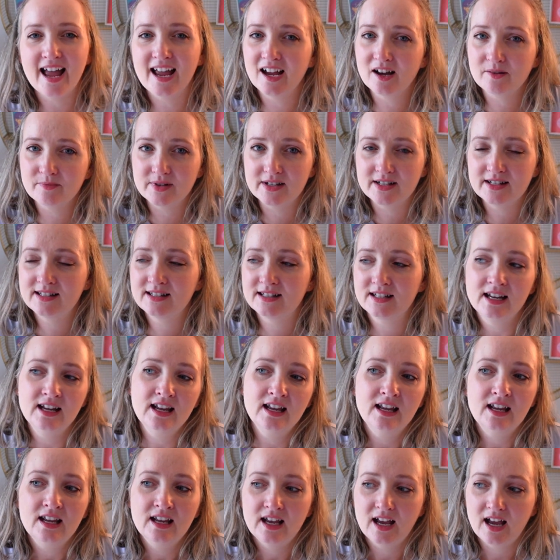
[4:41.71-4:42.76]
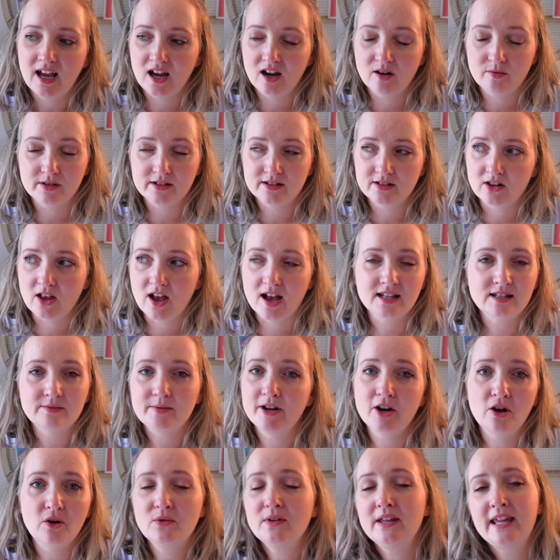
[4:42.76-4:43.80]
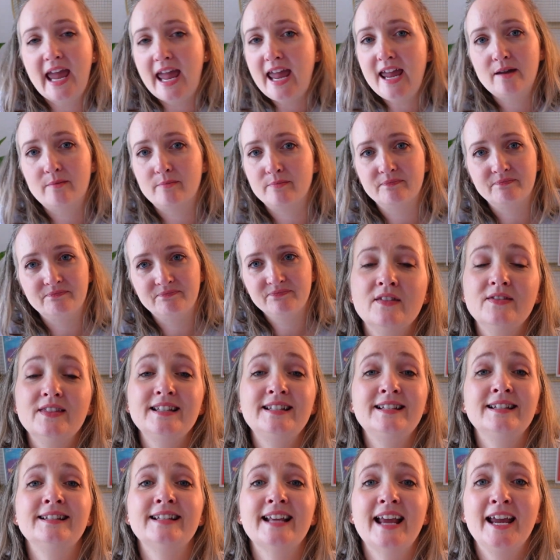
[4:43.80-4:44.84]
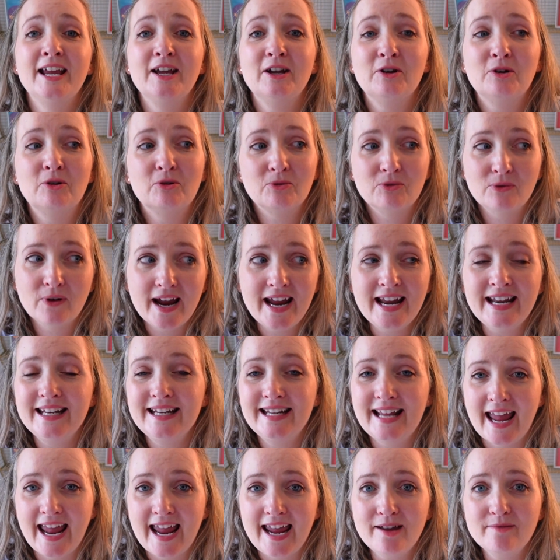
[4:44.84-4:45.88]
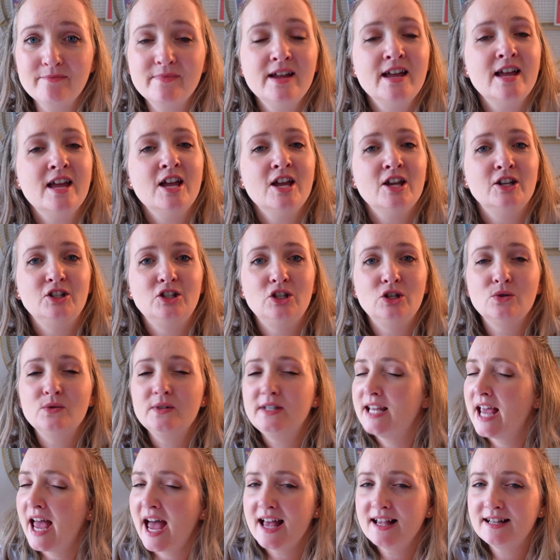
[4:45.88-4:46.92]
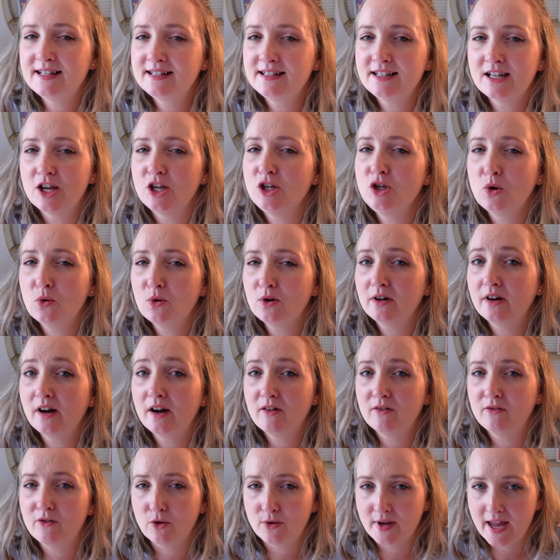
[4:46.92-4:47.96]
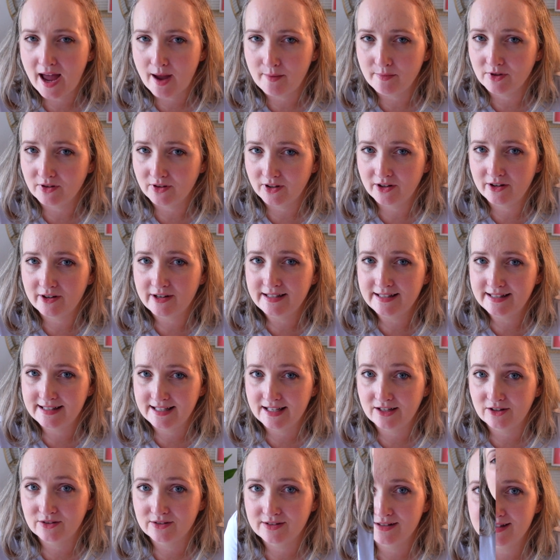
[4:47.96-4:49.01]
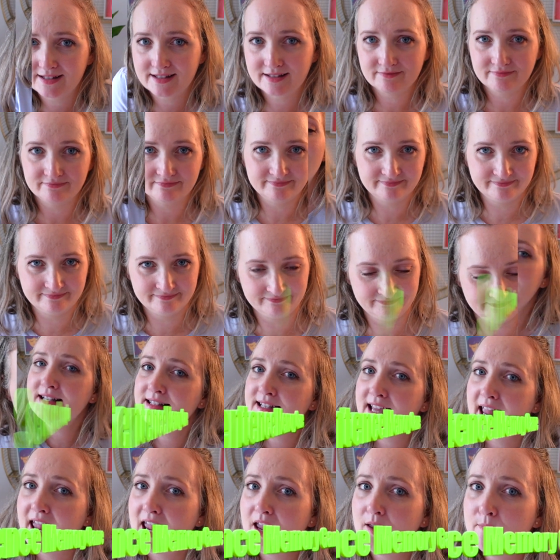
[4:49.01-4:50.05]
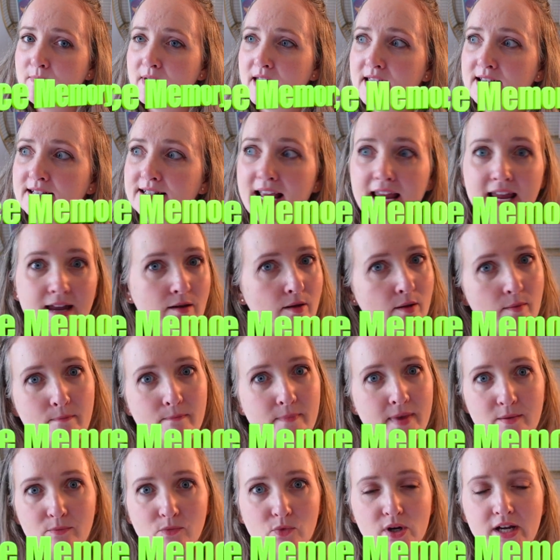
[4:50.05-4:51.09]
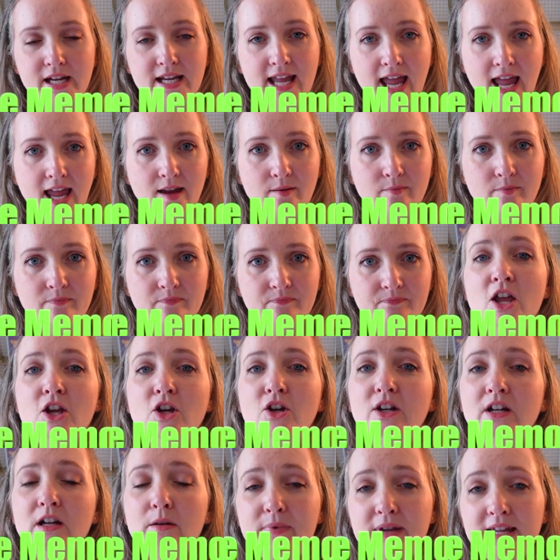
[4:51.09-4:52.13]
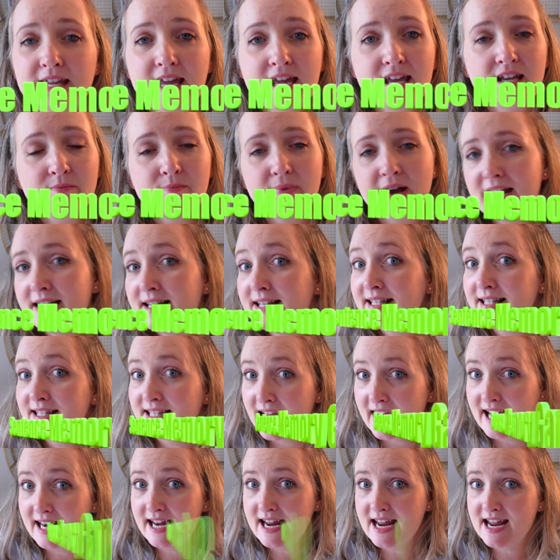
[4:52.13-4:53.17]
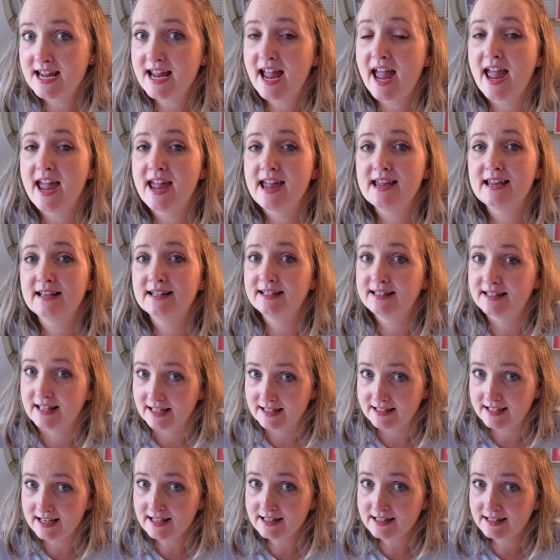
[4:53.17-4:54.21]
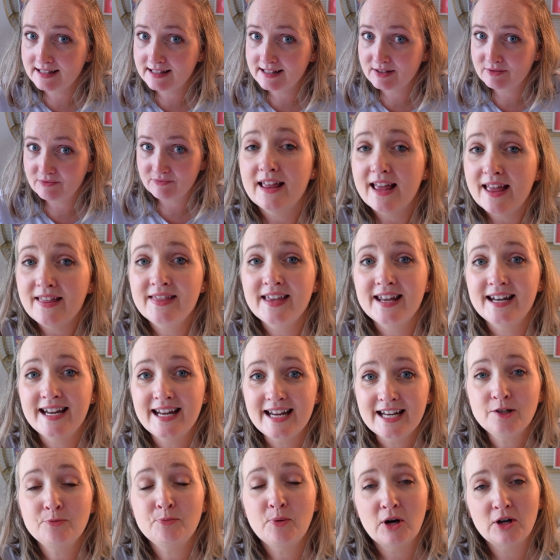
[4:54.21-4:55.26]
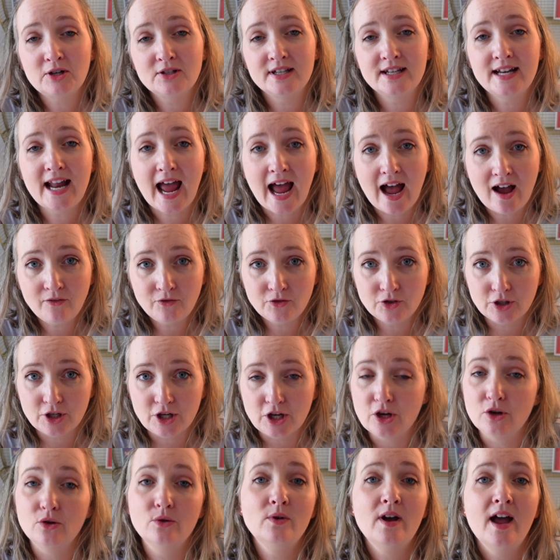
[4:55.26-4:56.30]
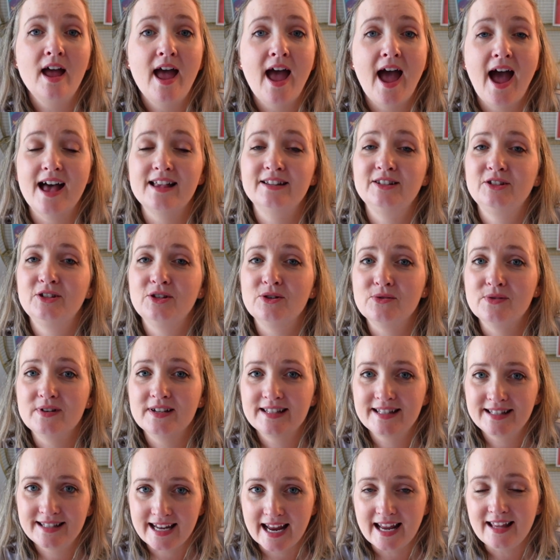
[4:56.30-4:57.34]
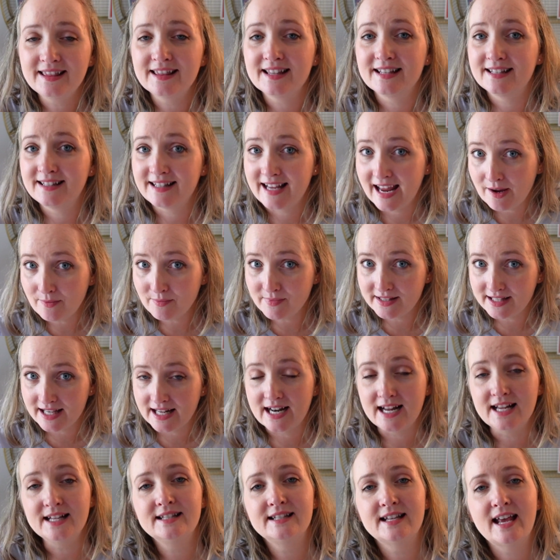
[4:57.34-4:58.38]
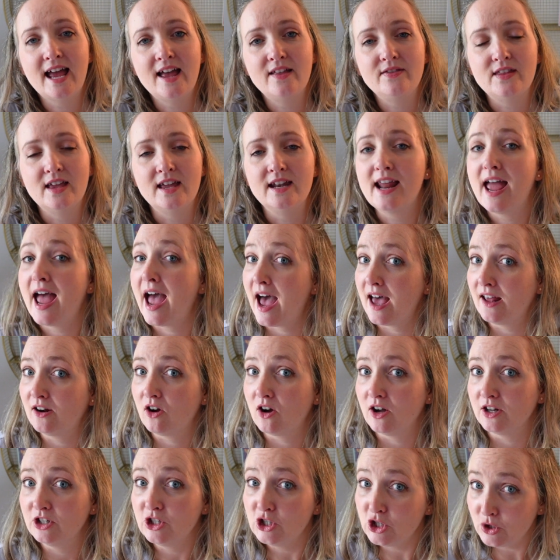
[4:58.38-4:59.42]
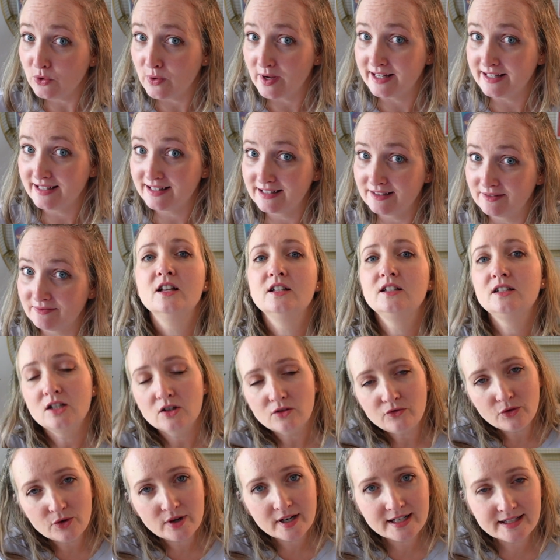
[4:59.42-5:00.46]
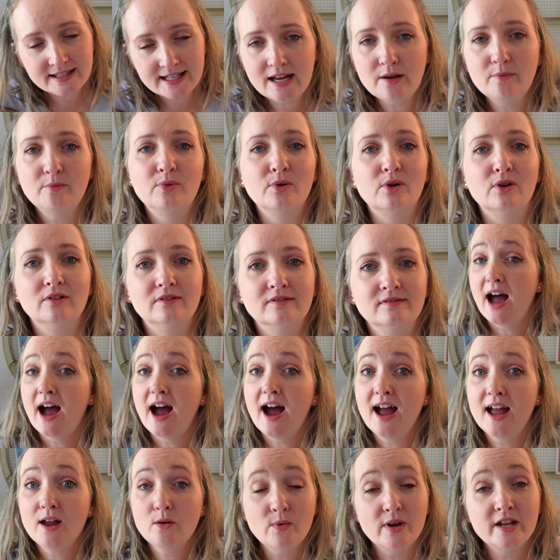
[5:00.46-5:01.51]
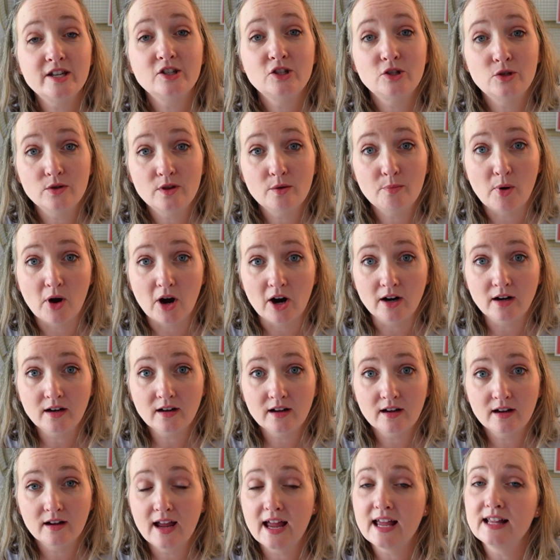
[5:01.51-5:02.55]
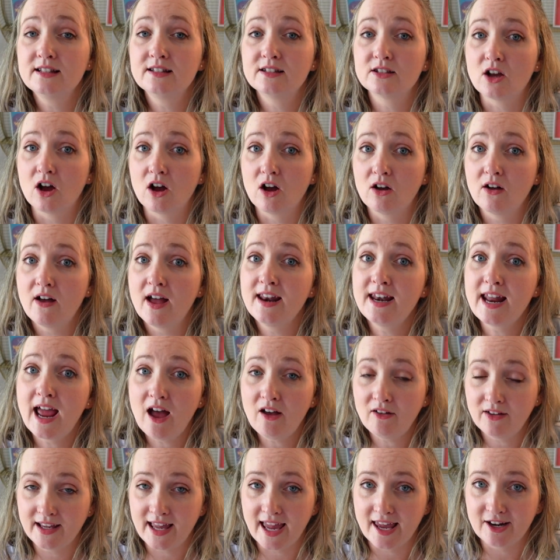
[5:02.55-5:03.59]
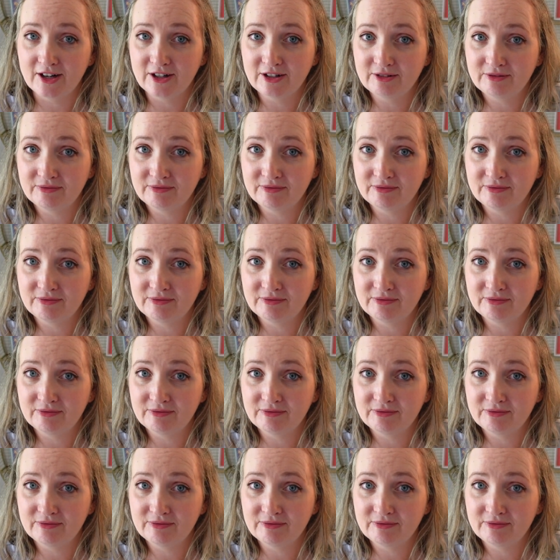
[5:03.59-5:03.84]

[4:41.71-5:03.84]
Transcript: I almost I almost lost my own game. This is a great game to test your vocabulary skills. The next game is a memory game. You're gonna begin by stating a sentence, and then each person after you has to state the same sentence and then add on to it. So for example, I went to the park and saw an alligator.